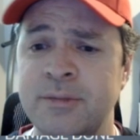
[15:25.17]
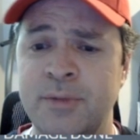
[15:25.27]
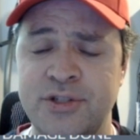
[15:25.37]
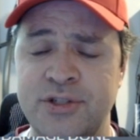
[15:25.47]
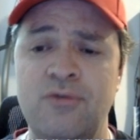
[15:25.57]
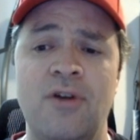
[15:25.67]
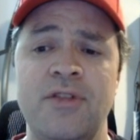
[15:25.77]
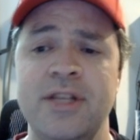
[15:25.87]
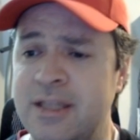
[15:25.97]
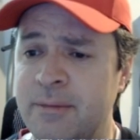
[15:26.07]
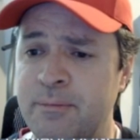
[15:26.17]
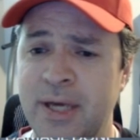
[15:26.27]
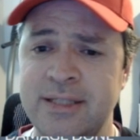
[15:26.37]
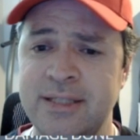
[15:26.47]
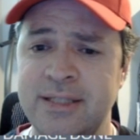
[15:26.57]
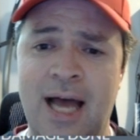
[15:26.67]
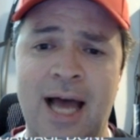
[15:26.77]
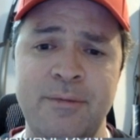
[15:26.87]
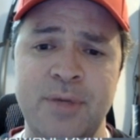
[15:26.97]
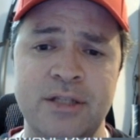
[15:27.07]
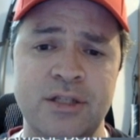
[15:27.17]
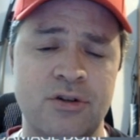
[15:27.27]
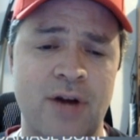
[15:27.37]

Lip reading: But so far, this is the best thing I've been able to